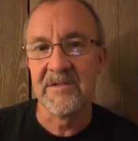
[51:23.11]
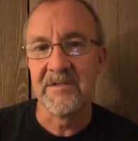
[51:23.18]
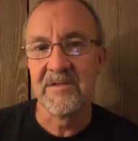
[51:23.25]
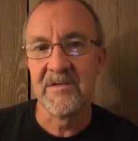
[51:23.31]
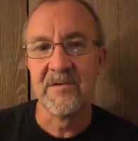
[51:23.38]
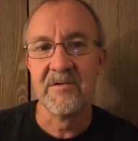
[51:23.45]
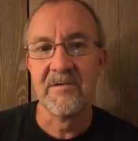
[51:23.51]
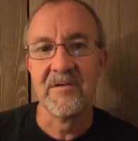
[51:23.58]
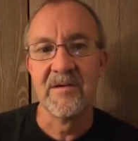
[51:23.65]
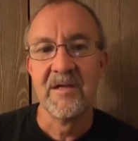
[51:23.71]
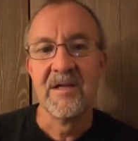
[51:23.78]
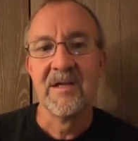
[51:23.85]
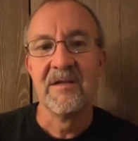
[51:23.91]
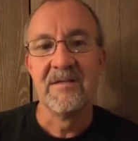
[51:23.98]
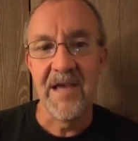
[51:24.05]
So
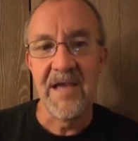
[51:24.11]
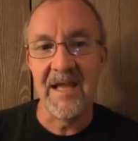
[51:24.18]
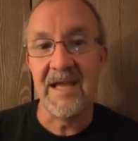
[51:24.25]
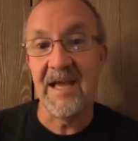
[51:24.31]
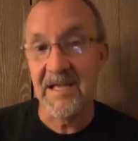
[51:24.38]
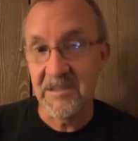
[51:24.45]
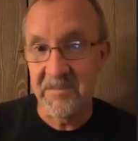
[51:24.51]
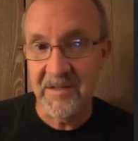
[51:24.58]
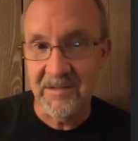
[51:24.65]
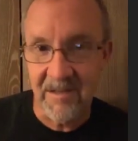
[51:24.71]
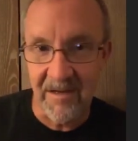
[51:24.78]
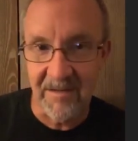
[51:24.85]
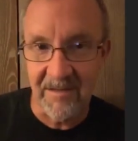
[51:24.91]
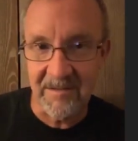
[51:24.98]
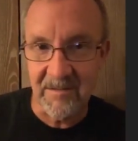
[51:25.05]
that has been
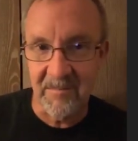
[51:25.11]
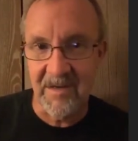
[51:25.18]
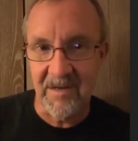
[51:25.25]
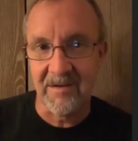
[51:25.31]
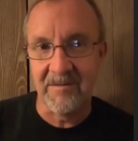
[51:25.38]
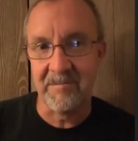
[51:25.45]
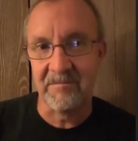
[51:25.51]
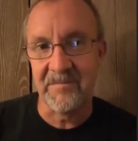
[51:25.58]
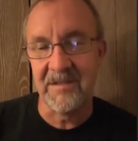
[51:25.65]
talked about.